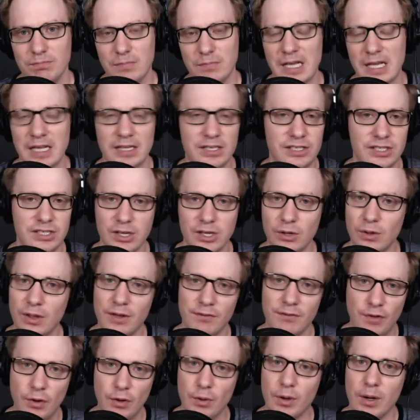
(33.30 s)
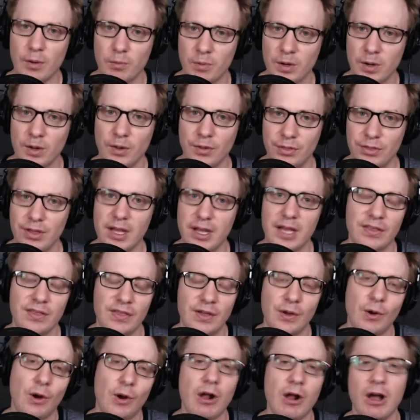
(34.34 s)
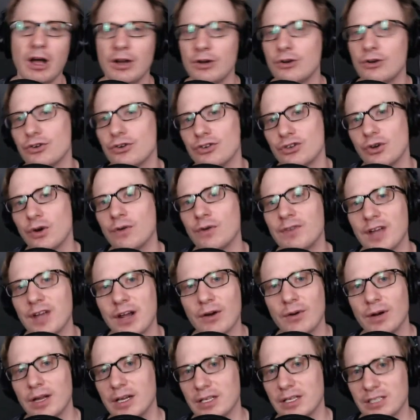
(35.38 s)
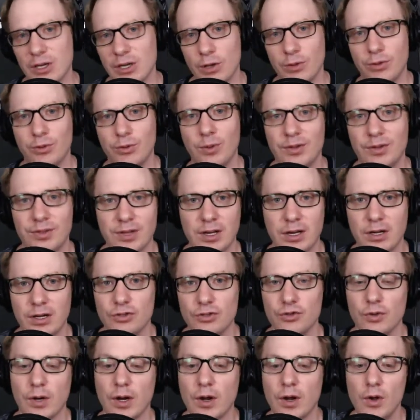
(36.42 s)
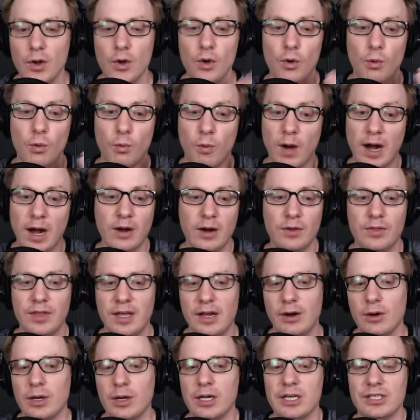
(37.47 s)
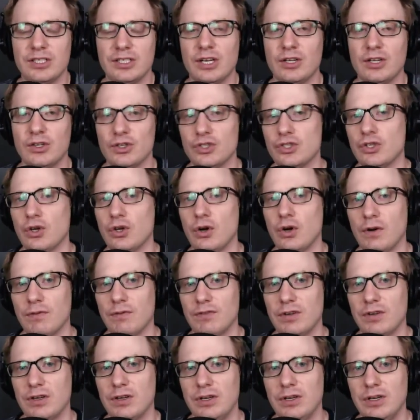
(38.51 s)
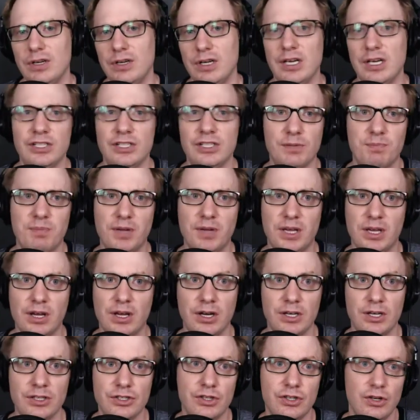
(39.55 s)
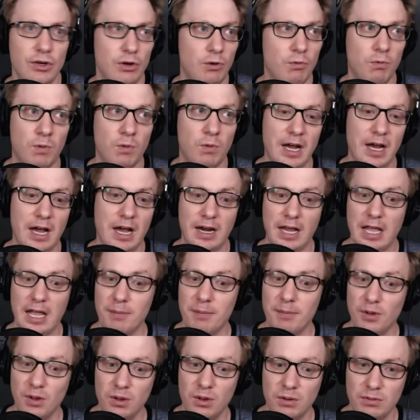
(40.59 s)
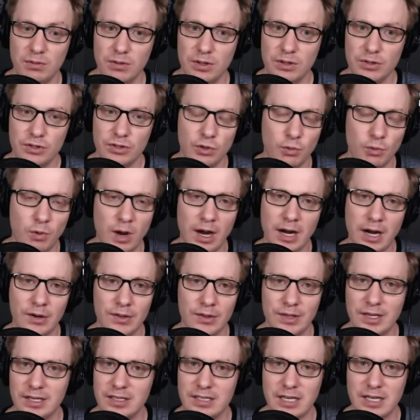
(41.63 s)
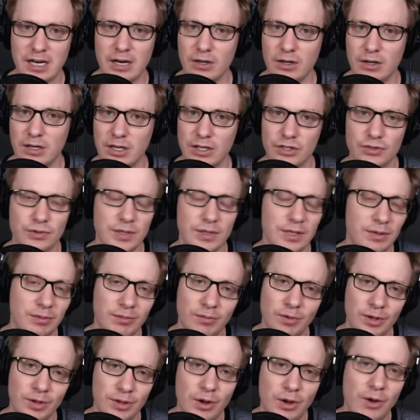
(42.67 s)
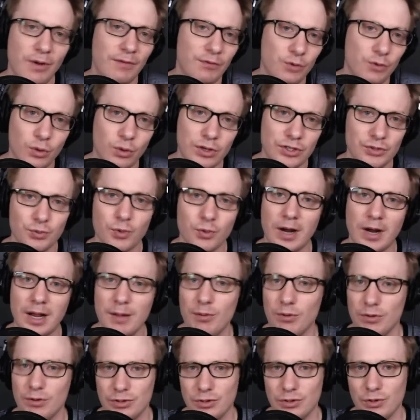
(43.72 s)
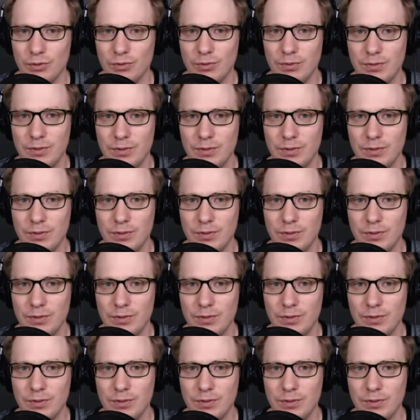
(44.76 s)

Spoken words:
It's still a very real thing. There are underserved areas all throughout the country. Why are the areas underserved? Is it because we're not able to wire the entire country? Well, no, of course we're able to.